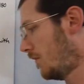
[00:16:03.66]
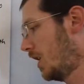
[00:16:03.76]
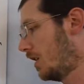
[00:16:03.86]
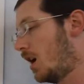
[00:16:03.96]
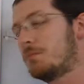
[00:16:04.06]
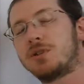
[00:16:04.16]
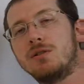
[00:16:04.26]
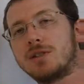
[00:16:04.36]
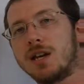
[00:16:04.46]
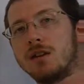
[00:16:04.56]
An
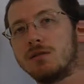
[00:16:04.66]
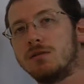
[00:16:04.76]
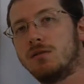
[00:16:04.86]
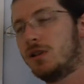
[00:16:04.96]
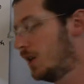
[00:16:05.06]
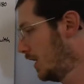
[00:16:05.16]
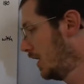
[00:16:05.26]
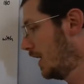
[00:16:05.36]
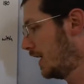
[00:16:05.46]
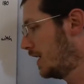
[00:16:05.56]
obtuse angle
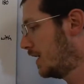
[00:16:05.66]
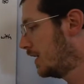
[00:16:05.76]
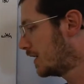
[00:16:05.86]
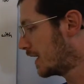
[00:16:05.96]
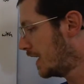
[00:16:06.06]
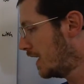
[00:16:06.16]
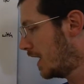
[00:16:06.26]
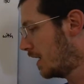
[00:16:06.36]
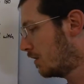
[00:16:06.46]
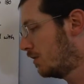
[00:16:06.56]
is any
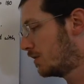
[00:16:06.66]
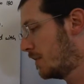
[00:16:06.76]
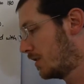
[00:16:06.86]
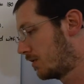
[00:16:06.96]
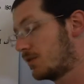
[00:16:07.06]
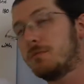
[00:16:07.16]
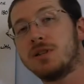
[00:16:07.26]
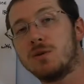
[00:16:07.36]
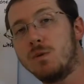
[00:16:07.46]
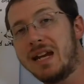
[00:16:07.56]
angle whose measure is
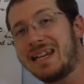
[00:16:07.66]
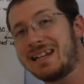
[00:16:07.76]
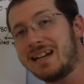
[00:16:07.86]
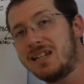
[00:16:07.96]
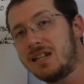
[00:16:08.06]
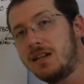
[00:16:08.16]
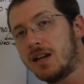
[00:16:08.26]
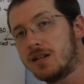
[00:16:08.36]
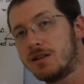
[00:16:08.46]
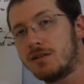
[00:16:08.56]
between 90
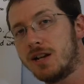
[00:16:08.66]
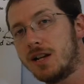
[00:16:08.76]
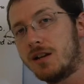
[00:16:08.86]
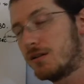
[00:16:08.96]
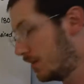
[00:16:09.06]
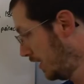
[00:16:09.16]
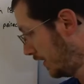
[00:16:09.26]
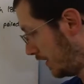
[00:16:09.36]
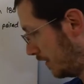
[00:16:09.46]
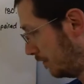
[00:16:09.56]
and 180 degrees.